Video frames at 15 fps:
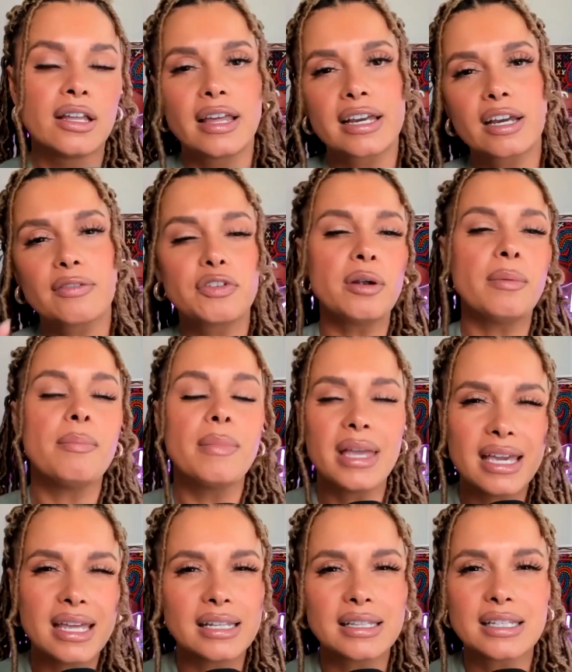Like if you're
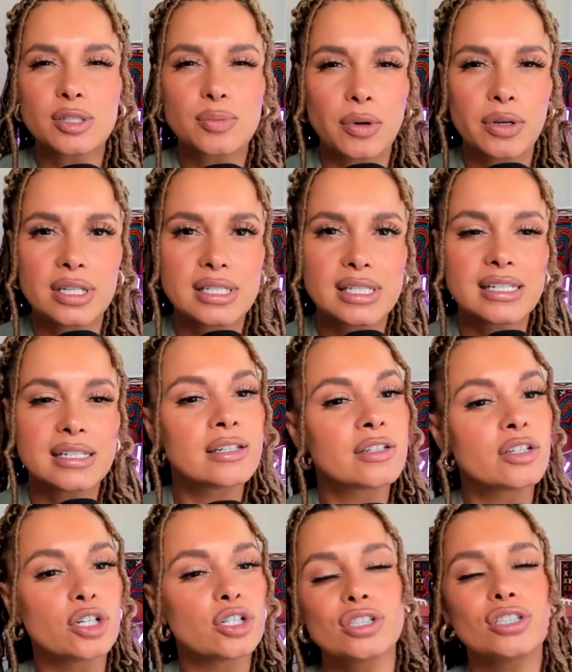mid at this point in the season,
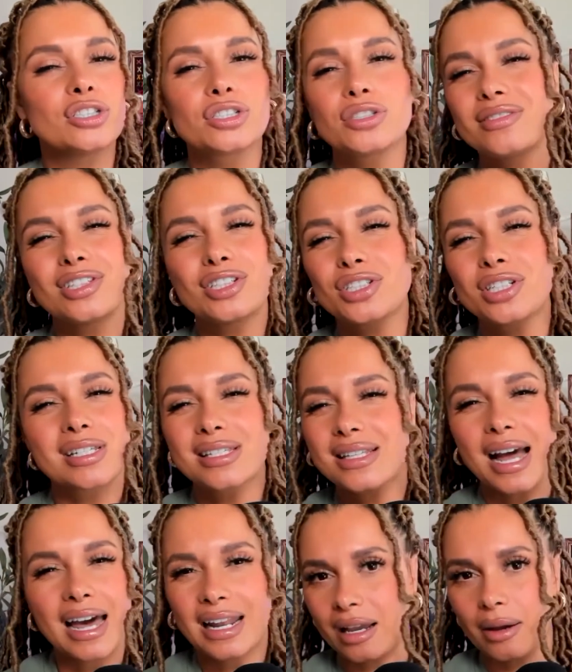you're just
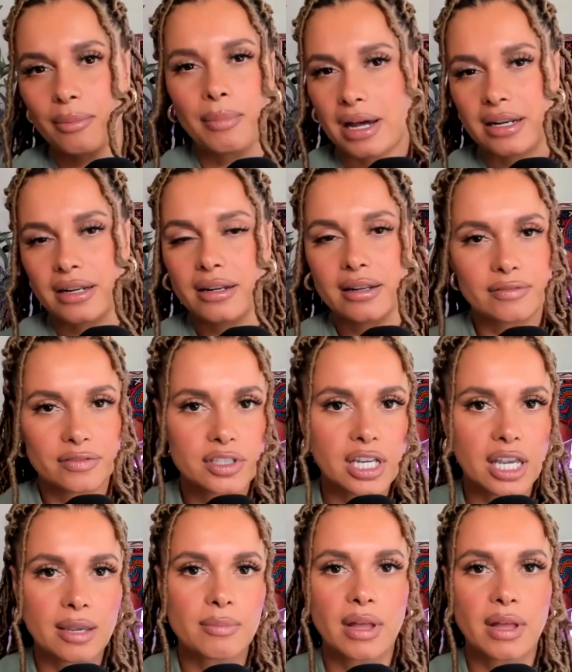not a competitive team.